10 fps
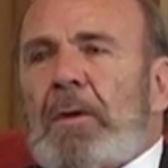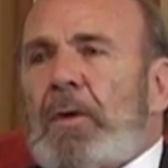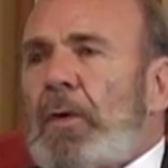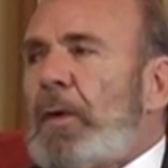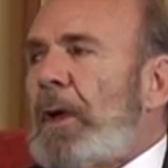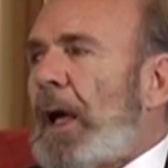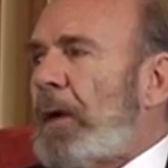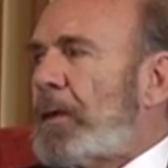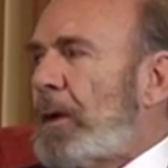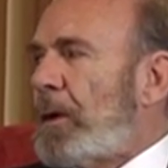2 in the
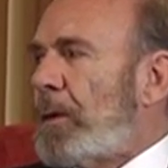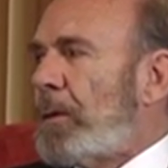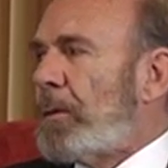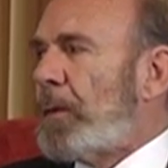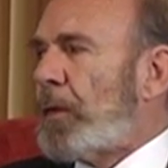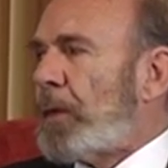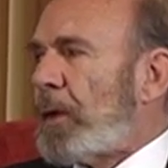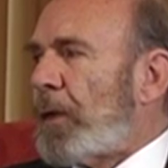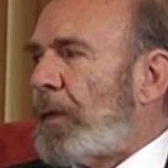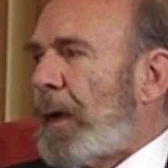afternoon
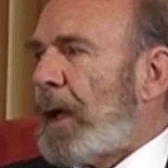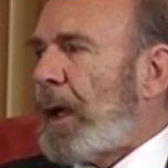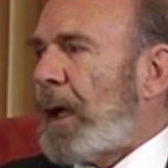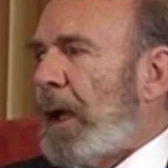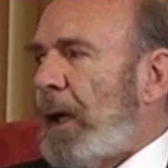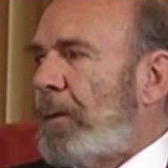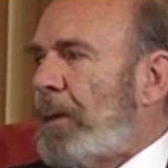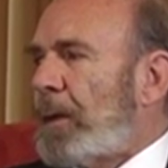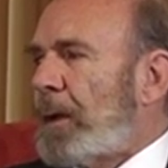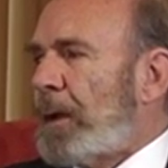before the ferry came
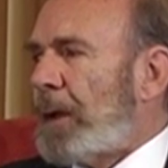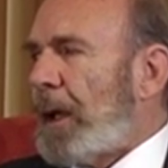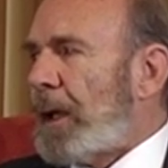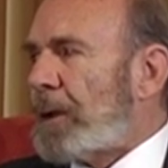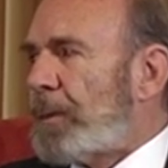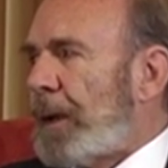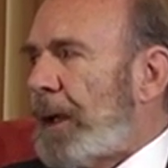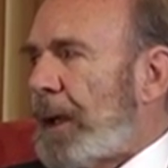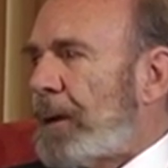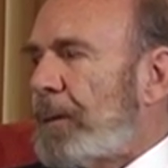to take us
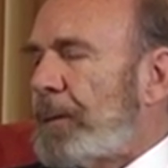back.